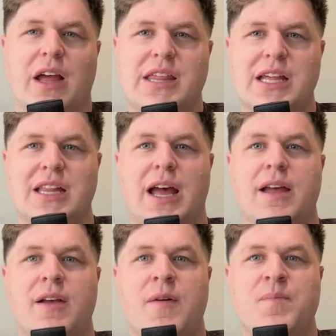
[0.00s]
I think
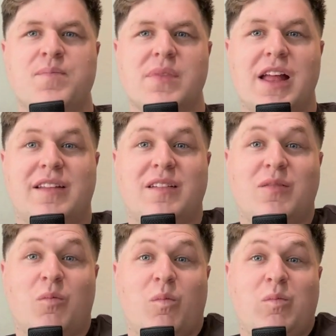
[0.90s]

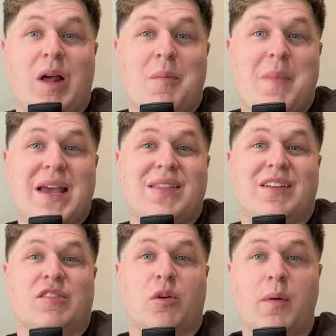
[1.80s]
that's going to make
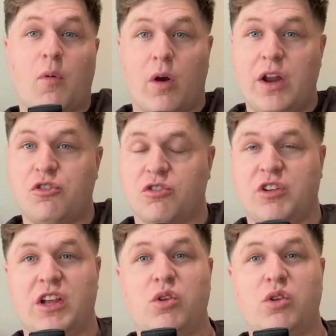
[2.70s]
things a little bit more interesting.